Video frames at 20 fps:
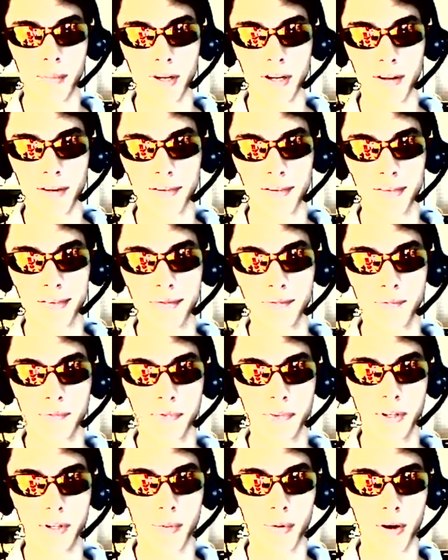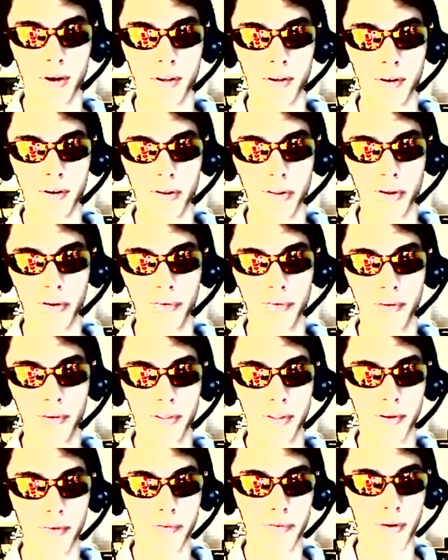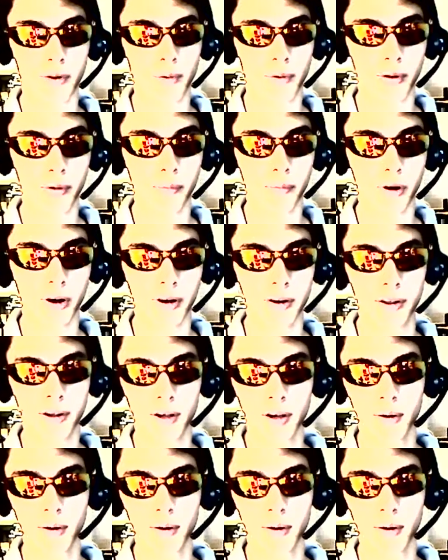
Because you want to know the 411,